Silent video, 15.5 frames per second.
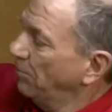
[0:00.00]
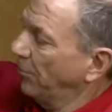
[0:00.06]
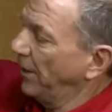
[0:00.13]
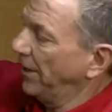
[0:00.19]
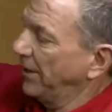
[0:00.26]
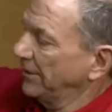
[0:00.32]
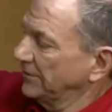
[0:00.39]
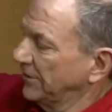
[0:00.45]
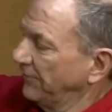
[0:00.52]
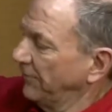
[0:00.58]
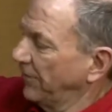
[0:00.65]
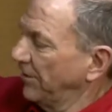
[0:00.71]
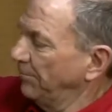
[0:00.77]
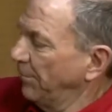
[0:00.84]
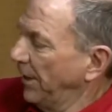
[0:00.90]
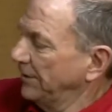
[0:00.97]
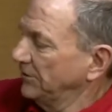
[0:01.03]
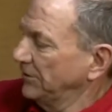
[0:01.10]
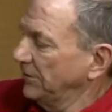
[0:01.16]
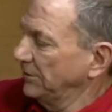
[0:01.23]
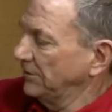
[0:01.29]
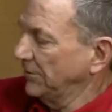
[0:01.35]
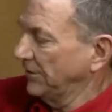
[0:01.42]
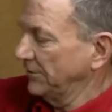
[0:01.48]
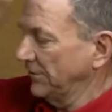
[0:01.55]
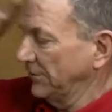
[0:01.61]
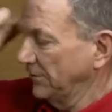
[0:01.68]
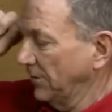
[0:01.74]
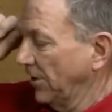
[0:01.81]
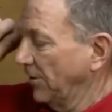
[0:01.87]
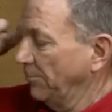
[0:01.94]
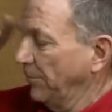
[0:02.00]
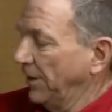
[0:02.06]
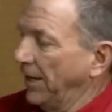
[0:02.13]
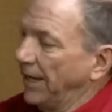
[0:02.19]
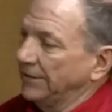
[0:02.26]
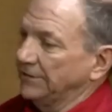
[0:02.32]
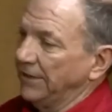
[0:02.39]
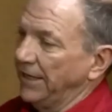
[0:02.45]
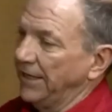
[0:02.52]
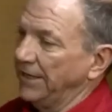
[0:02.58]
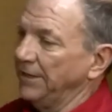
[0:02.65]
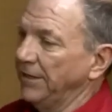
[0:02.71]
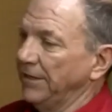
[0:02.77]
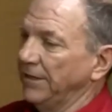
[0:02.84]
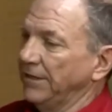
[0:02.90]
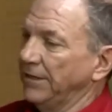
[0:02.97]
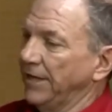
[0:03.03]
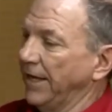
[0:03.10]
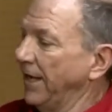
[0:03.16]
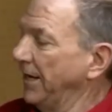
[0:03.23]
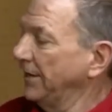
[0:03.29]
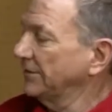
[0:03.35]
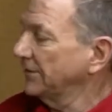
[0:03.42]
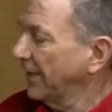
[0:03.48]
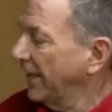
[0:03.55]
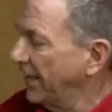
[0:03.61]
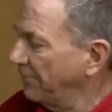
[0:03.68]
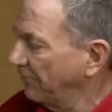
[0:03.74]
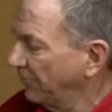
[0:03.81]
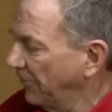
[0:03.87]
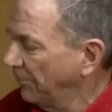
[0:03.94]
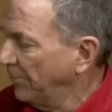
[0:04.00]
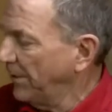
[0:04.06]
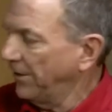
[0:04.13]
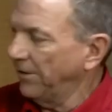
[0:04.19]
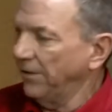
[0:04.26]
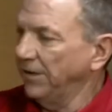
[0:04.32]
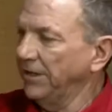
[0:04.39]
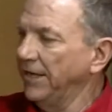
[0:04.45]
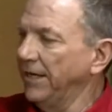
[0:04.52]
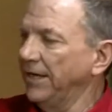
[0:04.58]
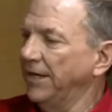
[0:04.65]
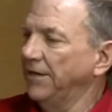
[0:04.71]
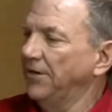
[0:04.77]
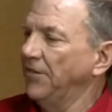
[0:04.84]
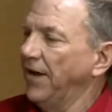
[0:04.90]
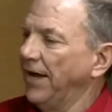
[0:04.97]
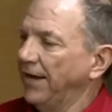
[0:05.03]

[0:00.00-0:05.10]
products of combustion, such as carbon monoxide, can escape from here and get into the